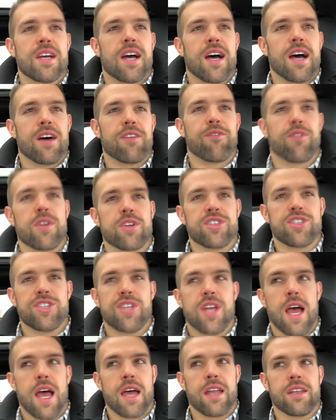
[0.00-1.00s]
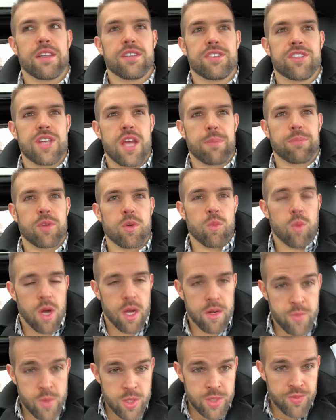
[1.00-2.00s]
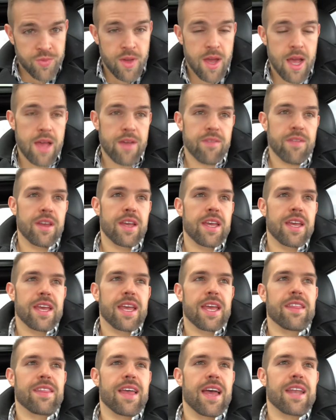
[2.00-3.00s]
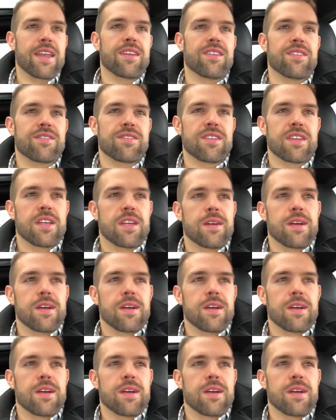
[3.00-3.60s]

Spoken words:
1 John chapter 1, verse 5, and that is,